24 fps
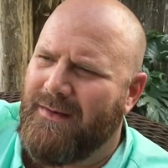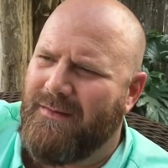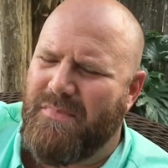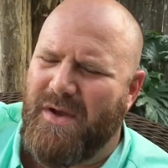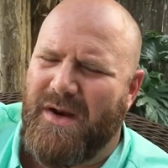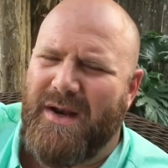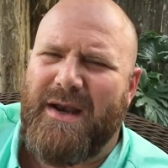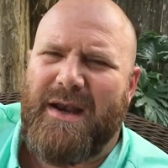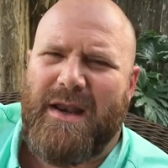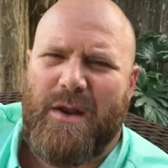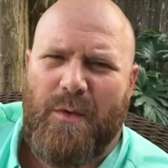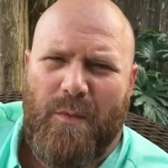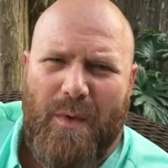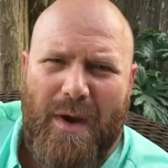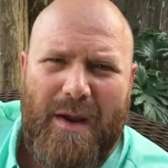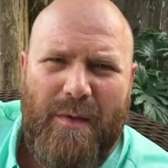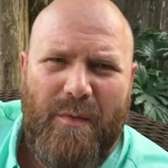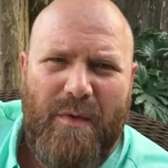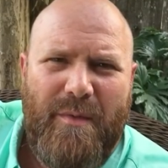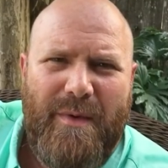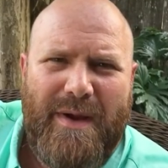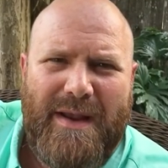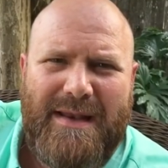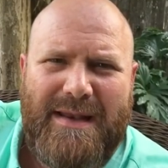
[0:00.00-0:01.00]
But anyway,
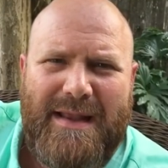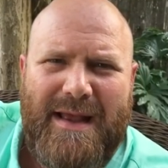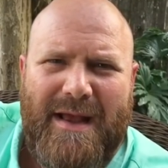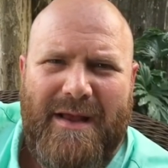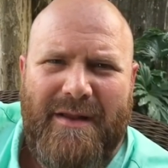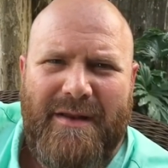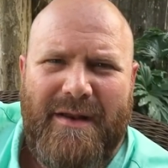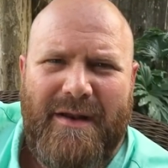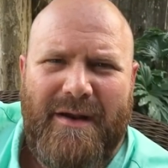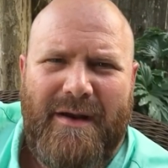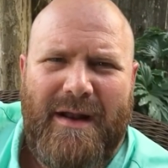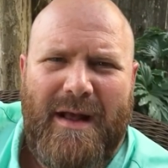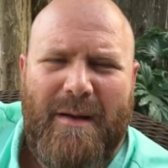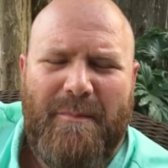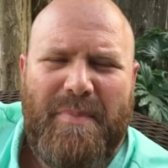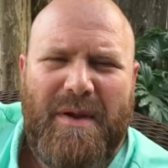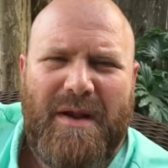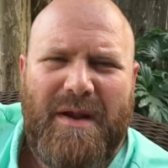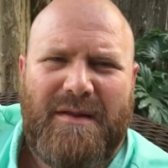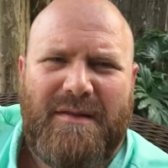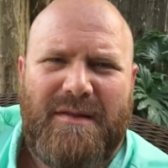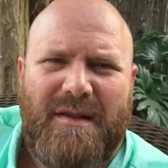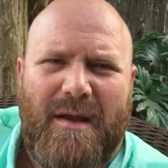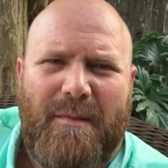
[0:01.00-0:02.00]
we went down there and I
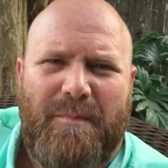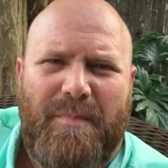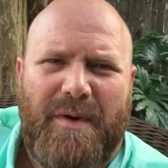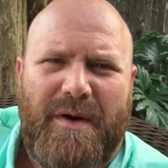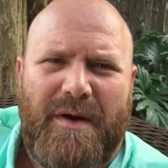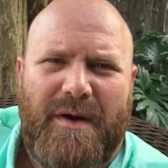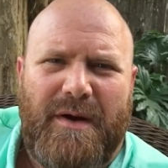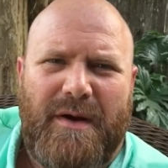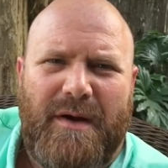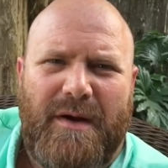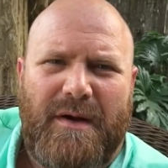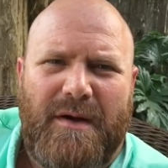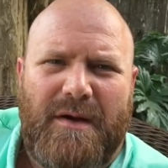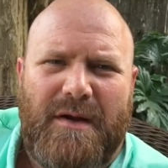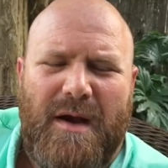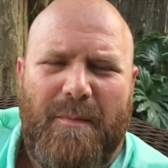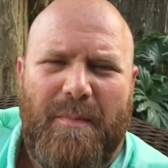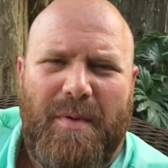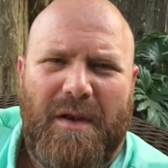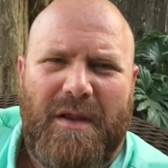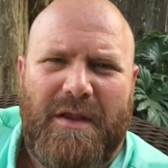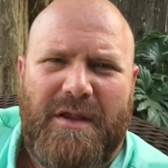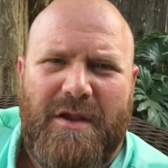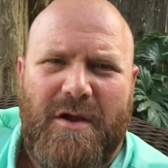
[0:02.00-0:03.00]
picked up a
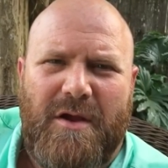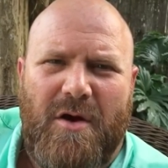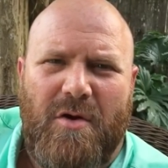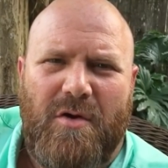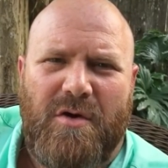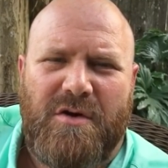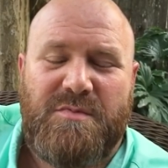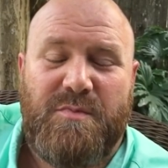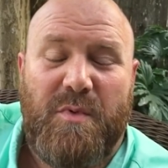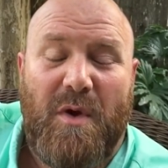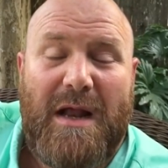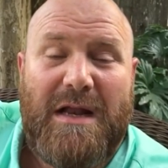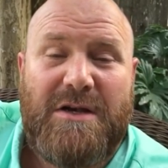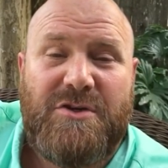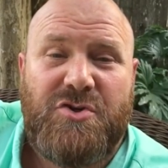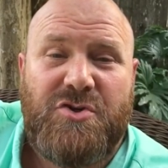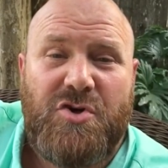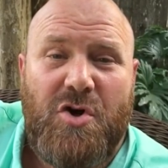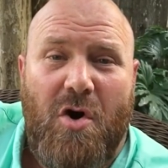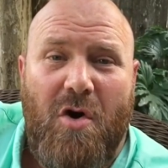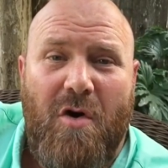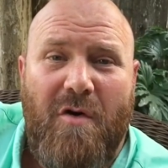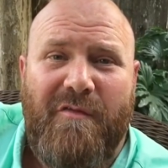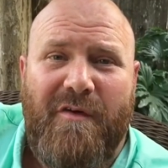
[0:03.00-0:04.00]
couple of yogurts. Well, I
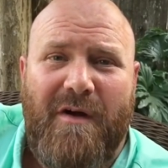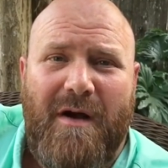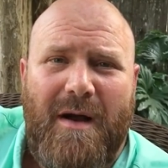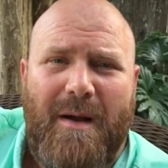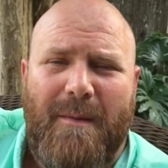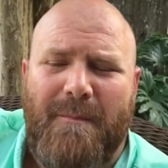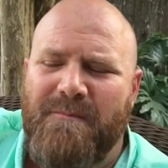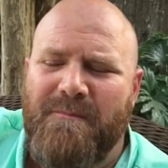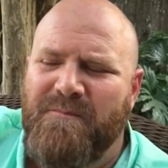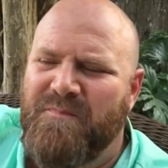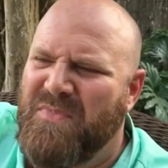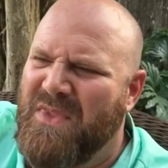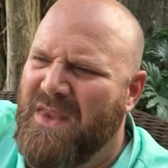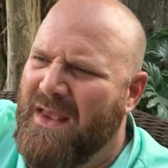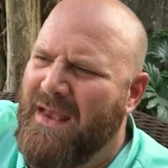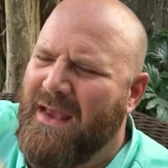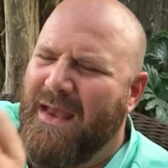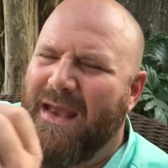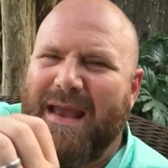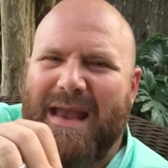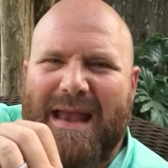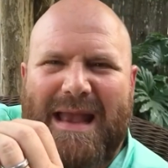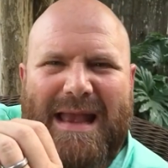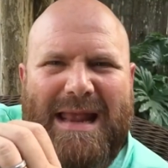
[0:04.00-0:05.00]
drove up
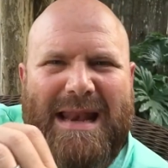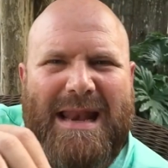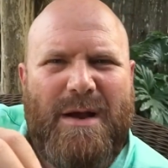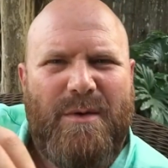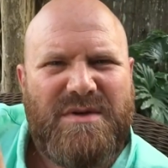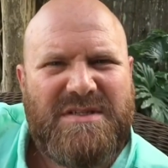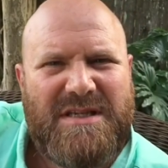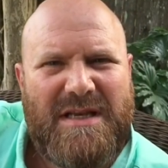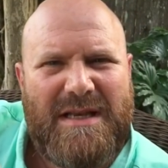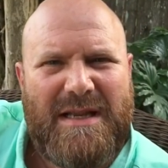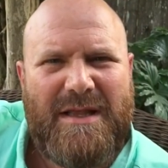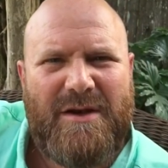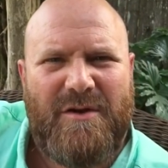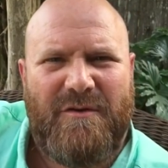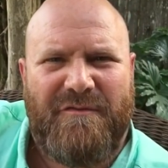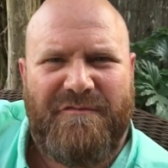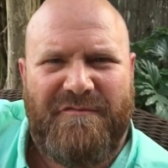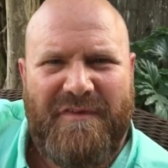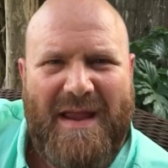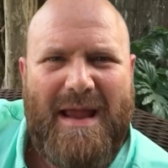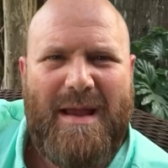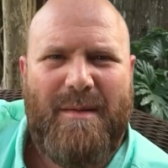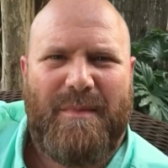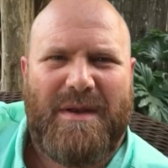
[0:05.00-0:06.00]
and there was a little
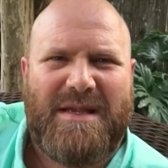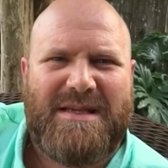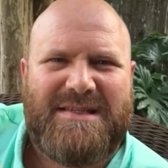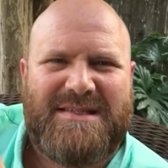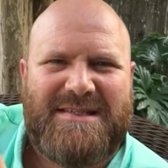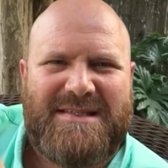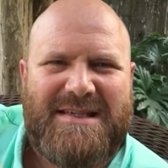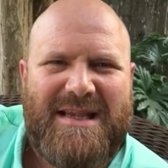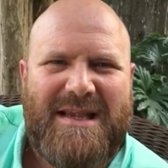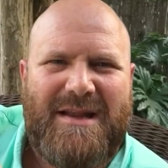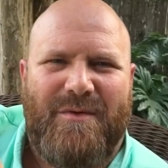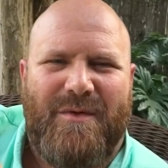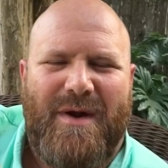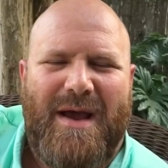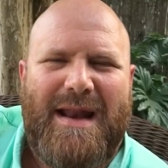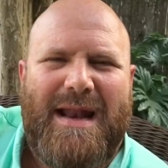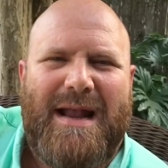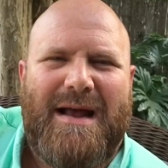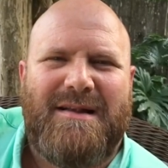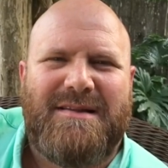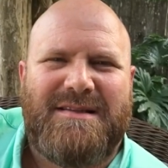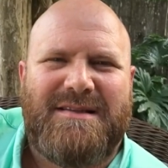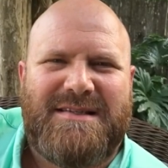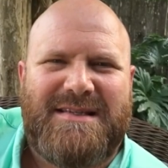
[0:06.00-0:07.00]
family sitting right
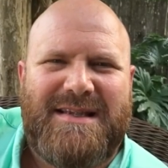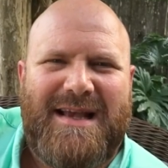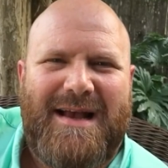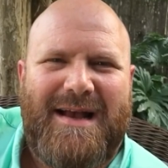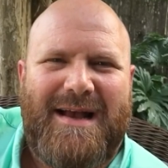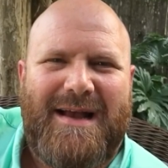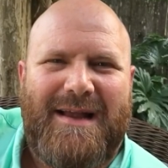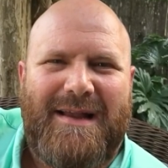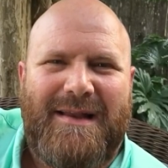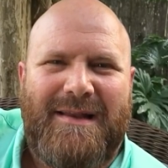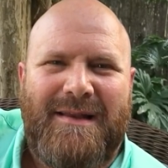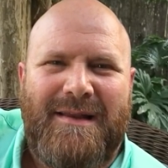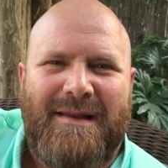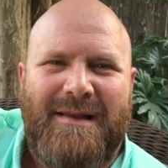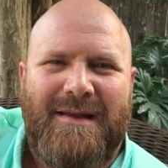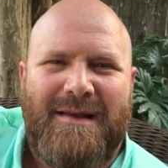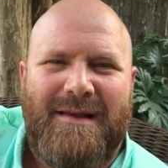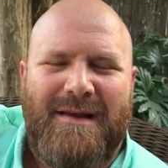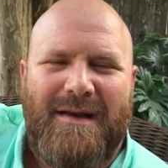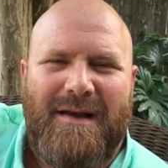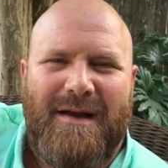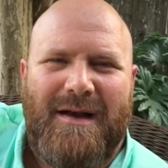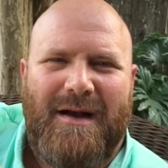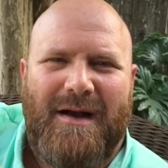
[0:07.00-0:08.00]
outside
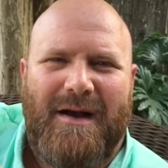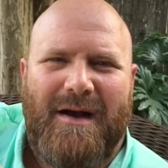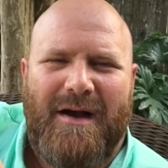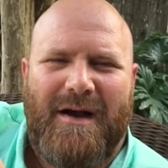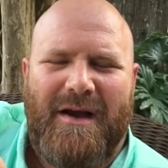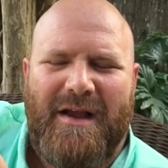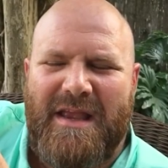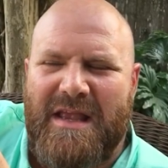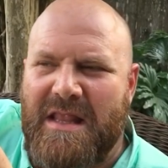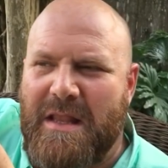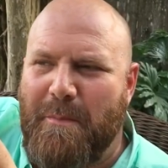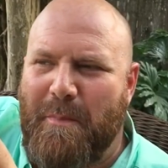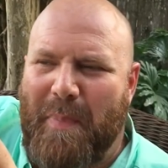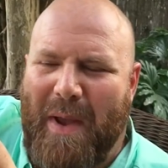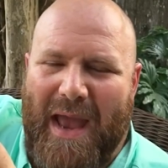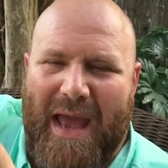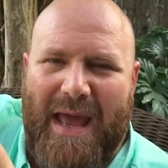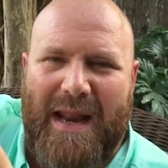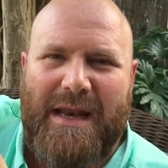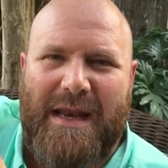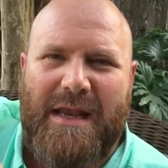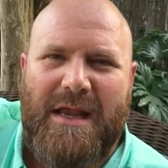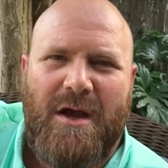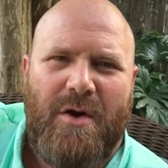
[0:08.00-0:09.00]
in the
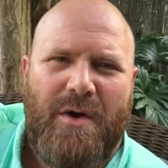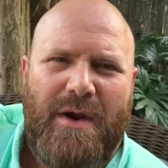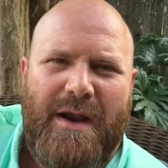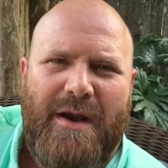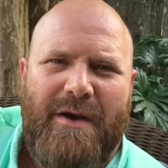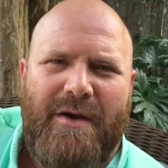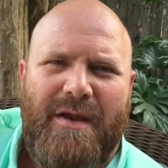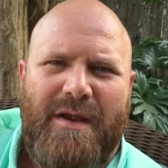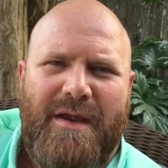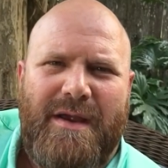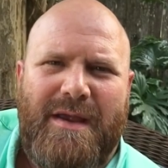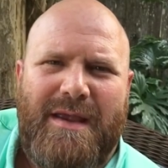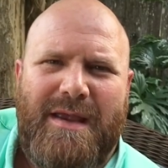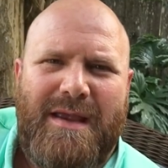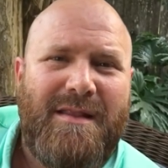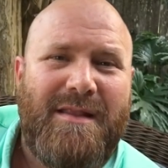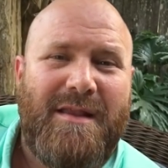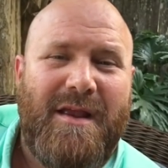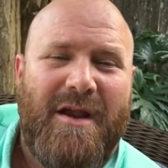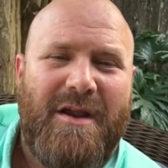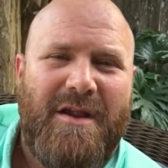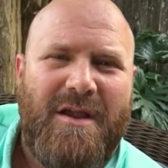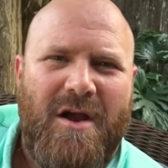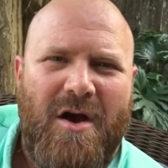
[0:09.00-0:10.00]
patio area eating
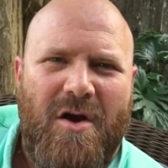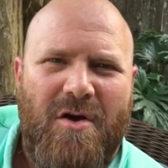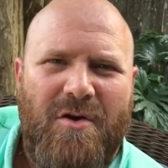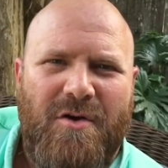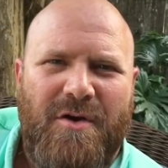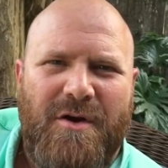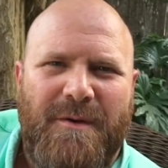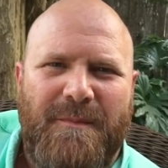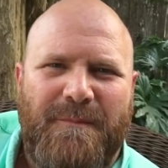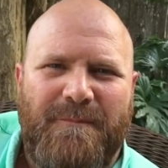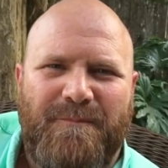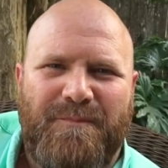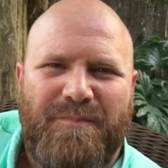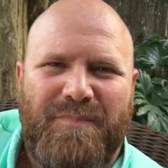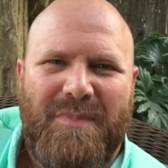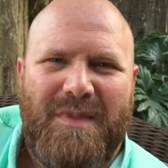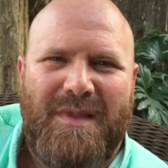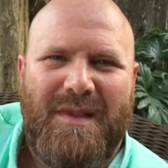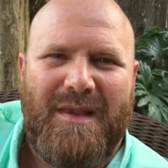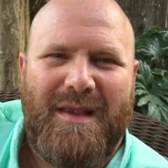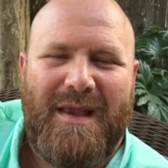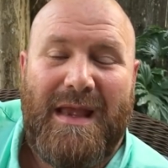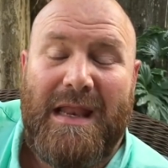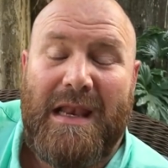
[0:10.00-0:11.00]
their yogurt,
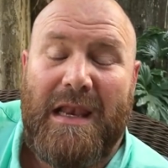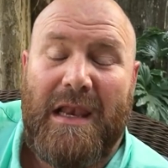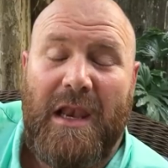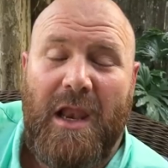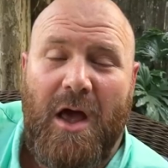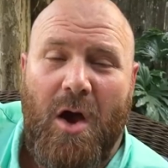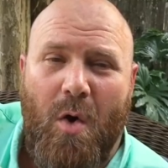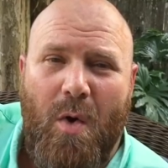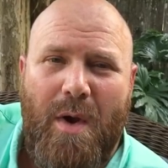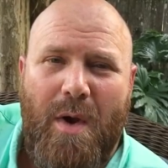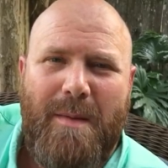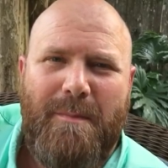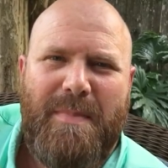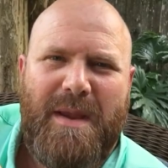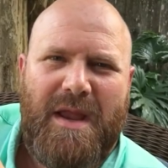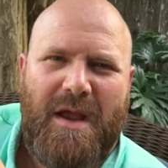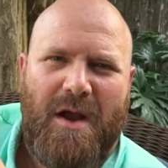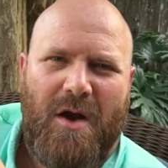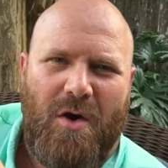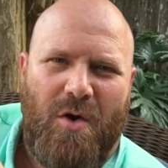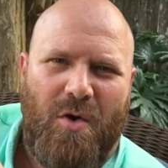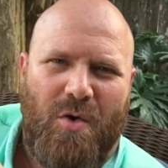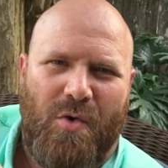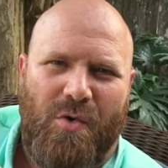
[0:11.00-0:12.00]
and lo and
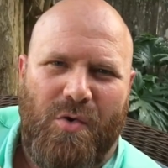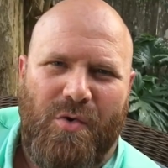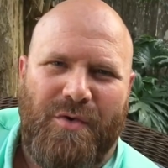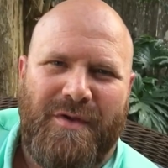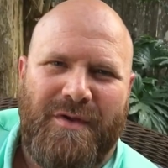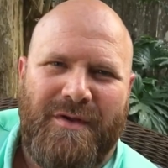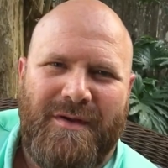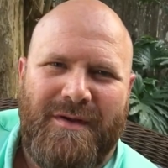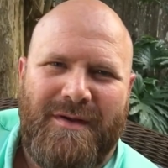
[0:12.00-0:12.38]
behold,